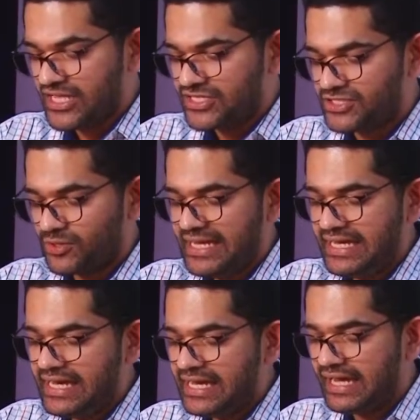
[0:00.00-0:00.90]
So
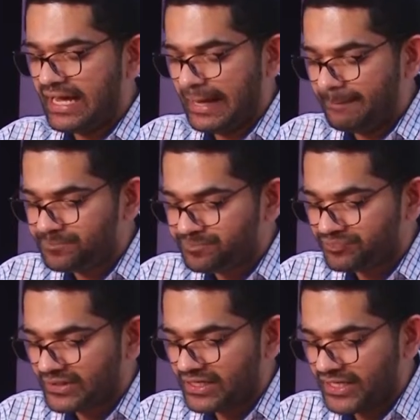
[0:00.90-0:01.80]
he,
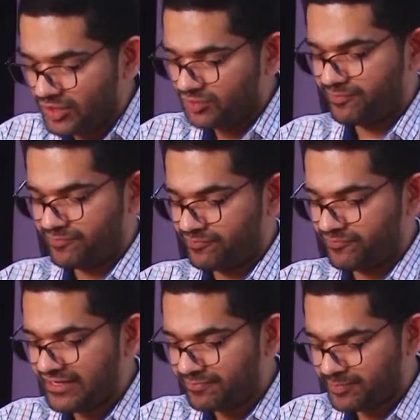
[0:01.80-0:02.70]
the
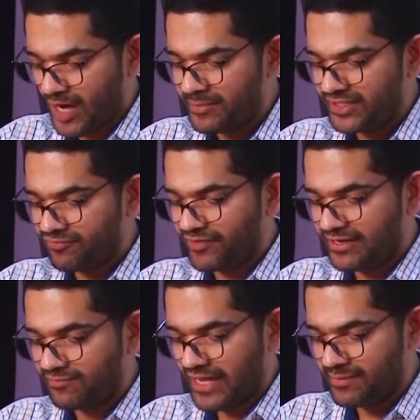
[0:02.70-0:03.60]
very prominent
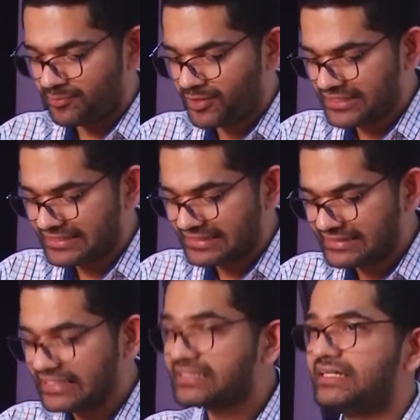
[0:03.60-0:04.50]
Weimar political
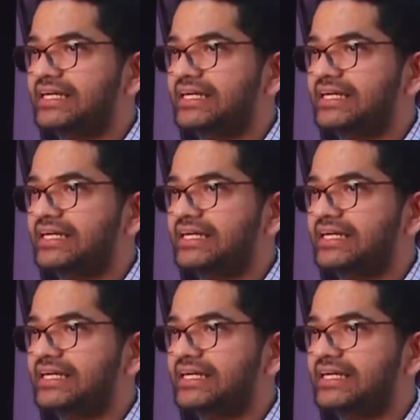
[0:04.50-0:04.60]
thinker,